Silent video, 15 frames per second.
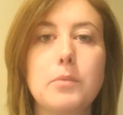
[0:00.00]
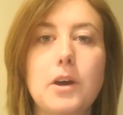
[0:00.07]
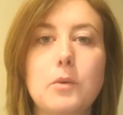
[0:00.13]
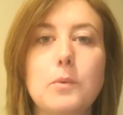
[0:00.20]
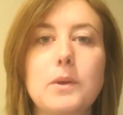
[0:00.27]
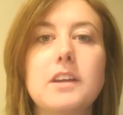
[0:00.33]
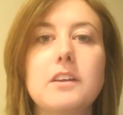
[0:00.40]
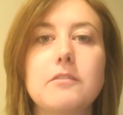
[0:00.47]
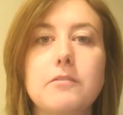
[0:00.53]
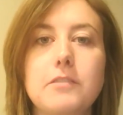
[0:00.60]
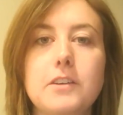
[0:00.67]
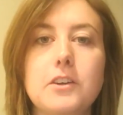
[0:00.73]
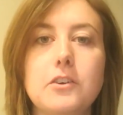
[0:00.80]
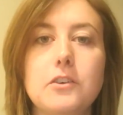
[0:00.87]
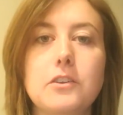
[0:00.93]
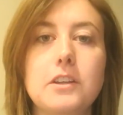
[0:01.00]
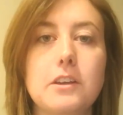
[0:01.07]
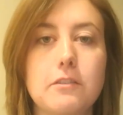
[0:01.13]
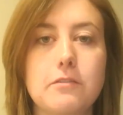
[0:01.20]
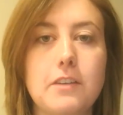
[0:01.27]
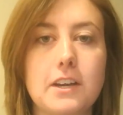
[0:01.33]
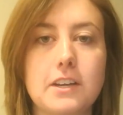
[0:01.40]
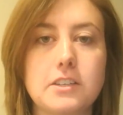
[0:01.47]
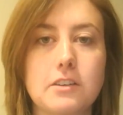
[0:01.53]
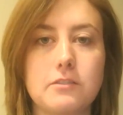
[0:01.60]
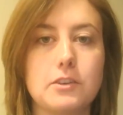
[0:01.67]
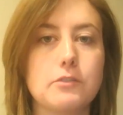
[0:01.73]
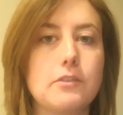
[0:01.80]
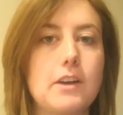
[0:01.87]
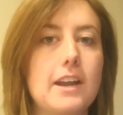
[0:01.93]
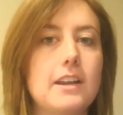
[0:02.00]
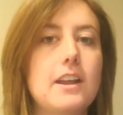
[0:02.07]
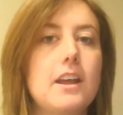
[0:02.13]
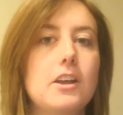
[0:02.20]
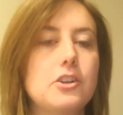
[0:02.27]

but we can feel the effect of it, right?